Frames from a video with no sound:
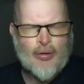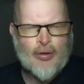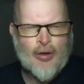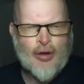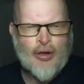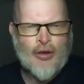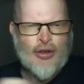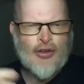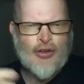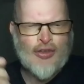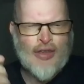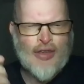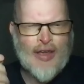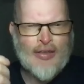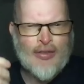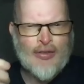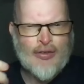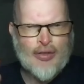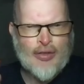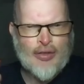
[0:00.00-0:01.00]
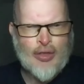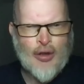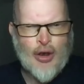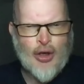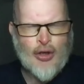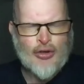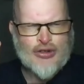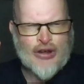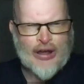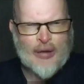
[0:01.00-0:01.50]
understand the
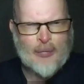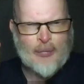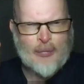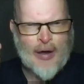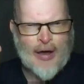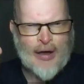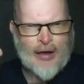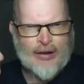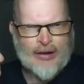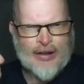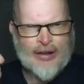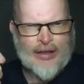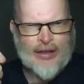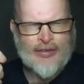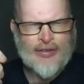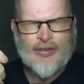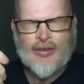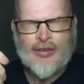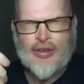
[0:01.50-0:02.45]
logic behind it